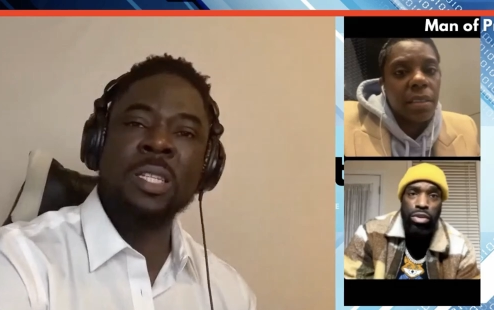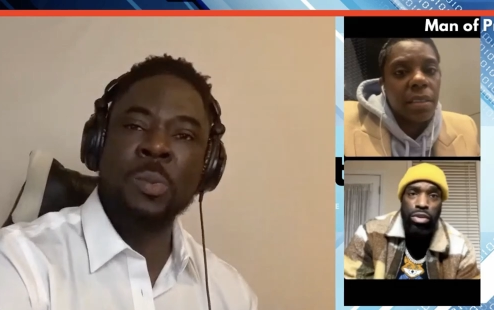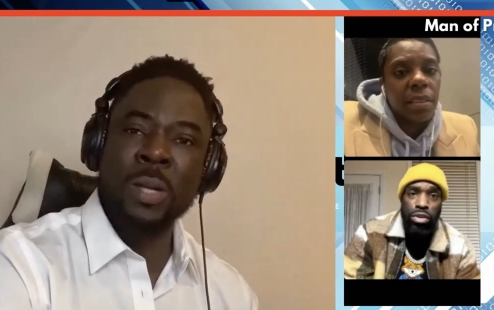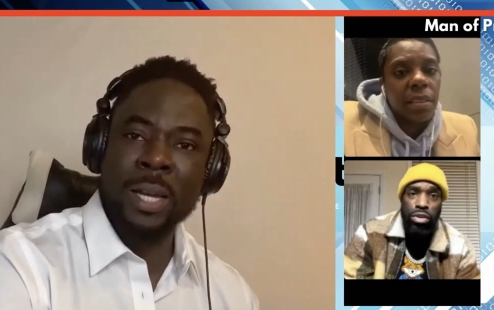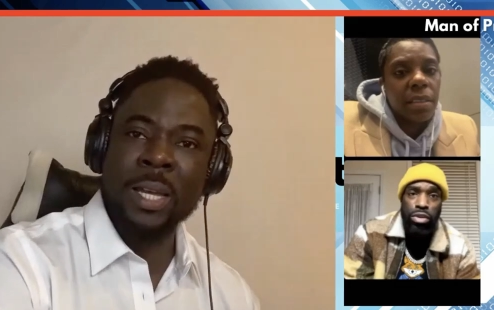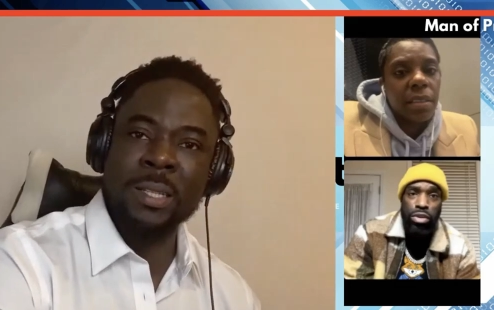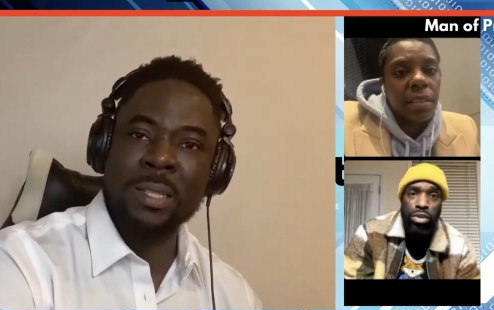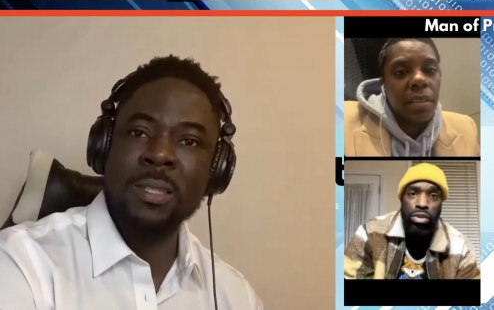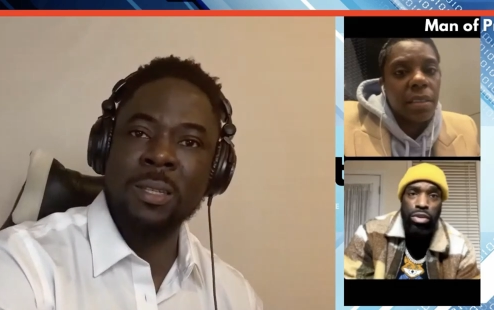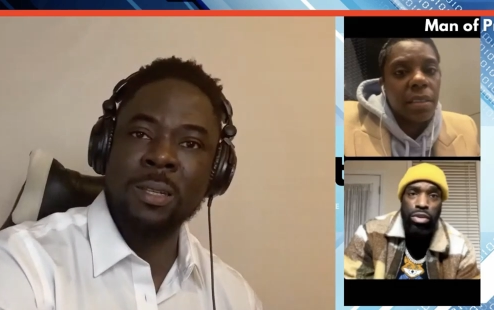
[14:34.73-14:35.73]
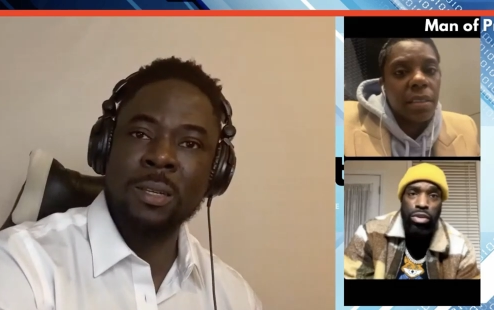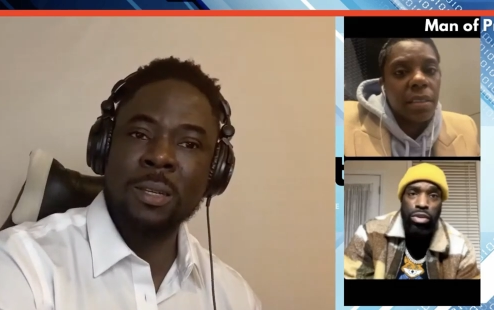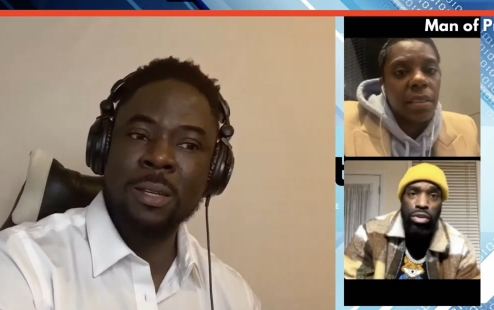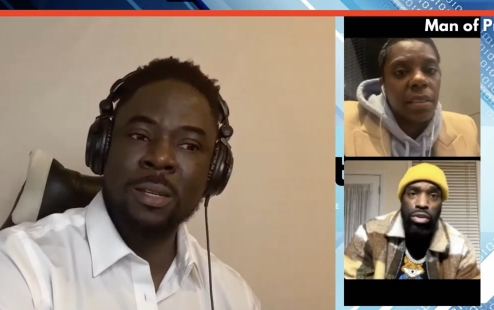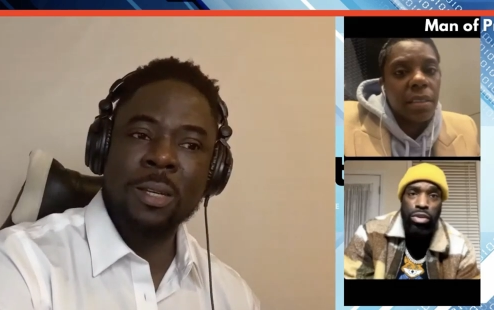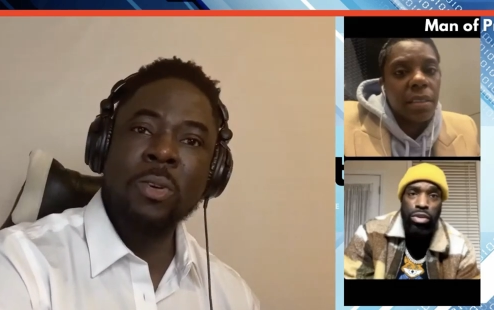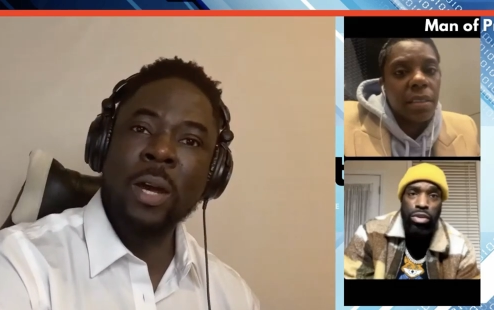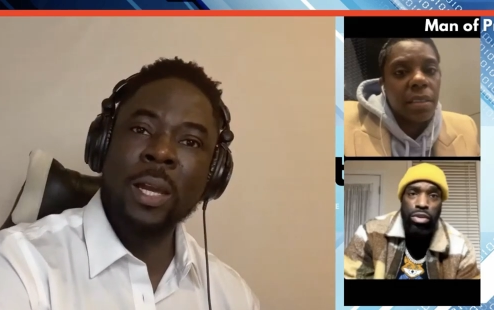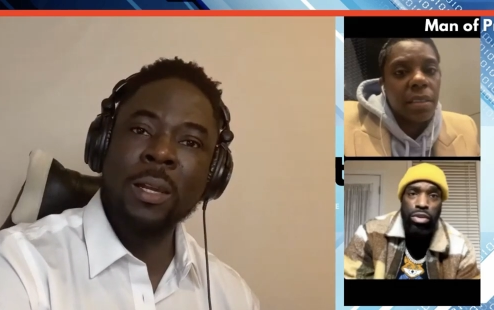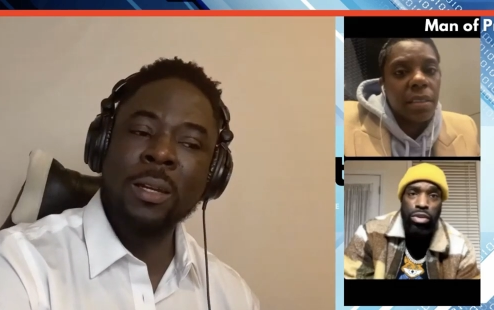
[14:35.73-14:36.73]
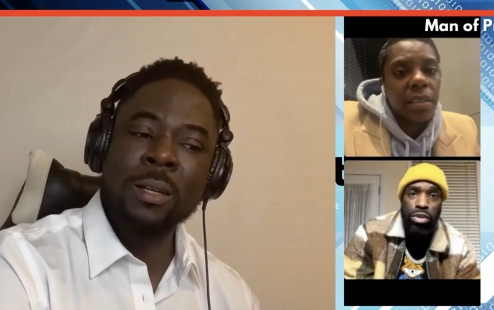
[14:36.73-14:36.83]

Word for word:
Speaker 1: what I can't see, right?